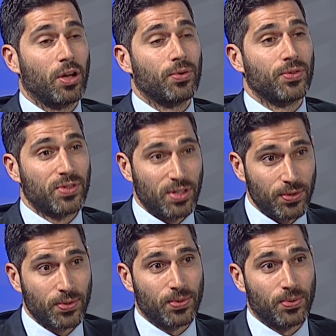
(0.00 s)
a
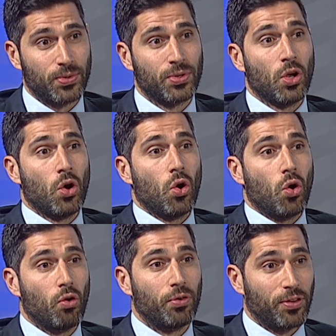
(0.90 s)
consensus
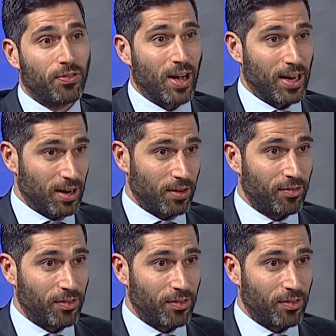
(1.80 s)
over the fact that